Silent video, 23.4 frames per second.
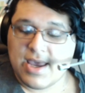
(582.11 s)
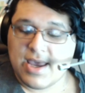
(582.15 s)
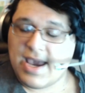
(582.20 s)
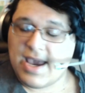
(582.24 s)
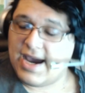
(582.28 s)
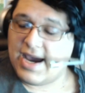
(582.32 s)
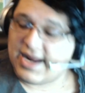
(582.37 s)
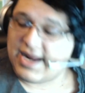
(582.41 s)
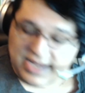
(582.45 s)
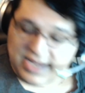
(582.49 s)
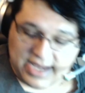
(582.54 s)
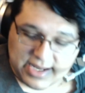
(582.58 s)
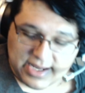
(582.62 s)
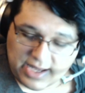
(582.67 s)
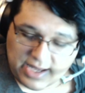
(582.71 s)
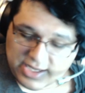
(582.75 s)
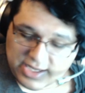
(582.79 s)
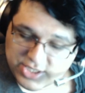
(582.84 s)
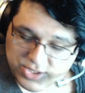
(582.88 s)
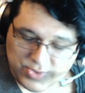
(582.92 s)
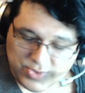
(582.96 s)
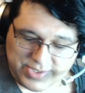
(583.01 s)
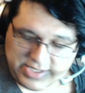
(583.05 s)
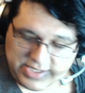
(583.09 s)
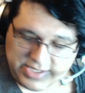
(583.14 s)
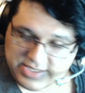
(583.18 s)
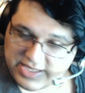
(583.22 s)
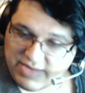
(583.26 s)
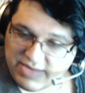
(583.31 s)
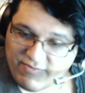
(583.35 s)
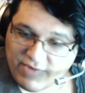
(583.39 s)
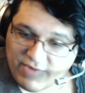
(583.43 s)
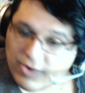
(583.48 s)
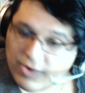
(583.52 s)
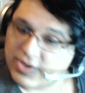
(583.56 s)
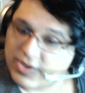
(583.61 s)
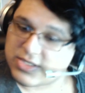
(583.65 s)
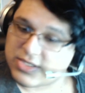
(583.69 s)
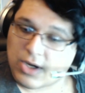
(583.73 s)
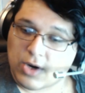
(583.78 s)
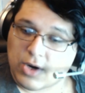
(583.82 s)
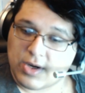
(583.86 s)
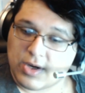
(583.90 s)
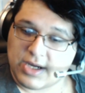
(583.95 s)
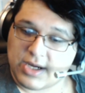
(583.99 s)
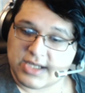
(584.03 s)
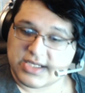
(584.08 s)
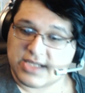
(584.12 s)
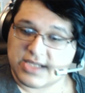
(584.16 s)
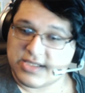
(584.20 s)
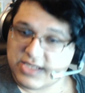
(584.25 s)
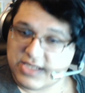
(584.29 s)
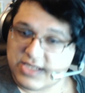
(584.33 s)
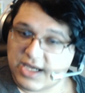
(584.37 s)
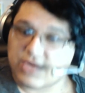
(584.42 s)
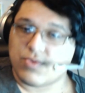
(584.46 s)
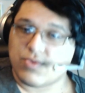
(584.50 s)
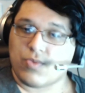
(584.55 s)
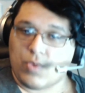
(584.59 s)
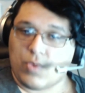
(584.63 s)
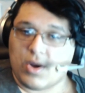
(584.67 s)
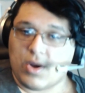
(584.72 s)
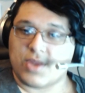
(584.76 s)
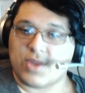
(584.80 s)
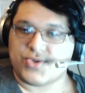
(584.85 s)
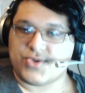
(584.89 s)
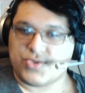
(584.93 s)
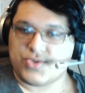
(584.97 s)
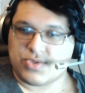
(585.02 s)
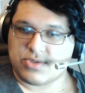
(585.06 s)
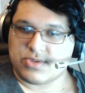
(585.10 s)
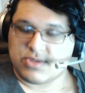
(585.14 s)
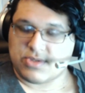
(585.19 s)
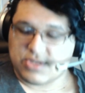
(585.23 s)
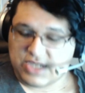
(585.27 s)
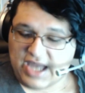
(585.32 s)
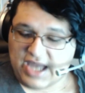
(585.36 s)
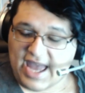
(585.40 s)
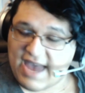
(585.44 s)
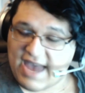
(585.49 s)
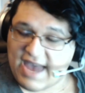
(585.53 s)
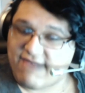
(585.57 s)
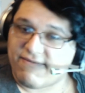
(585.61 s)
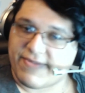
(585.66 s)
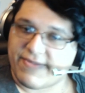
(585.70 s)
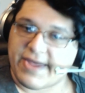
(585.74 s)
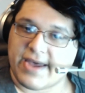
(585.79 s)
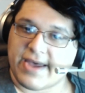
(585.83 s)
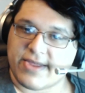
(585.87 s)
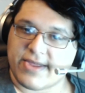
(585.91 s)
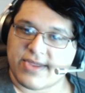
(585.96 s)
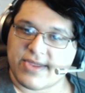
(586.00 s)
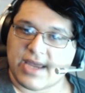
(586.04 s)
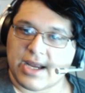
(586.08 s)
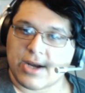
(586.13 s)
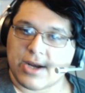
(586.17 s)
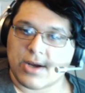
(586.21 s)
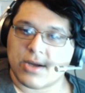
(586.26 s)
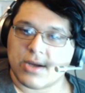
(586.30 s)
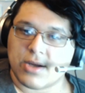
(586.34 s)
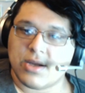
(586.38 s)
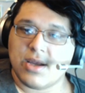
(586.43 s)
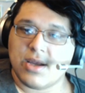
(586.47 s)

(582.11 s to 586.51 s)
And again, I just want to say I'm very sorry because I did want to have that there.